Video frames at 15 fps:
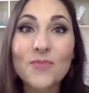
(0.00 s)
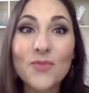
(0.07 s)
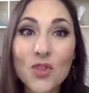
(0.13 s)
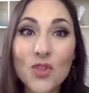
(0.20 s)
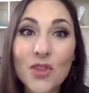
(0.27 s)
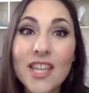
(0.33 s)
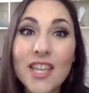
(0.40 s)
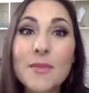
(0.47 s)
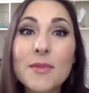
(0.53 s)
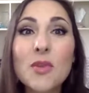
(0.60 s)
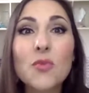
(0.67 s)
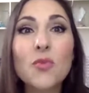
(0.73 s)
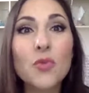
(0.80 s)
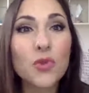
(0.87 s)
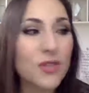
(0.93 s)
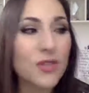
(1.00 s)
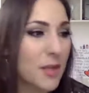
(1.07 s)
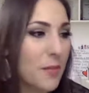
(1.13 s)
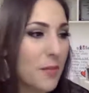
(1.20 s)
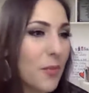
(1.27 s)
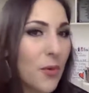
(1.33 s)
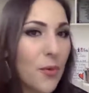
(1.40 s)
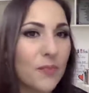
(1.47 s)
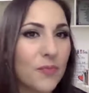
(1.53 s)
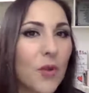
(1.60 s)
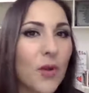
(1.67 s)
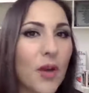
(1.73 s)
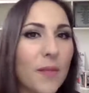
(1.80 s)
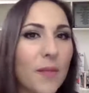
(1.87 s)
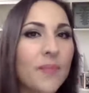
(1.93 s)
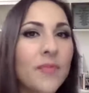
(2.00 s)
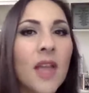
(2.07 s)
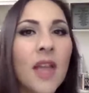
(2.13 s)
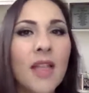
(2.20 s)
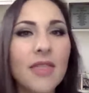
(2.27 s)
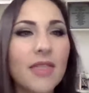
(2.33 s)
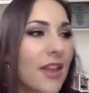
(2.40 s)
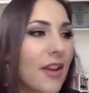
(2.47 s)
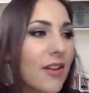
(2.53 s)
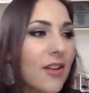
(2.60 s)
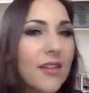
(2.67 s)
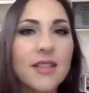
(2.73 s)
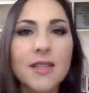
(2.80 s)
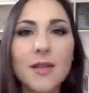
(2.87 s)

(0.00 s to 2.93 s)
So it keeps it real simple. Okay, there is a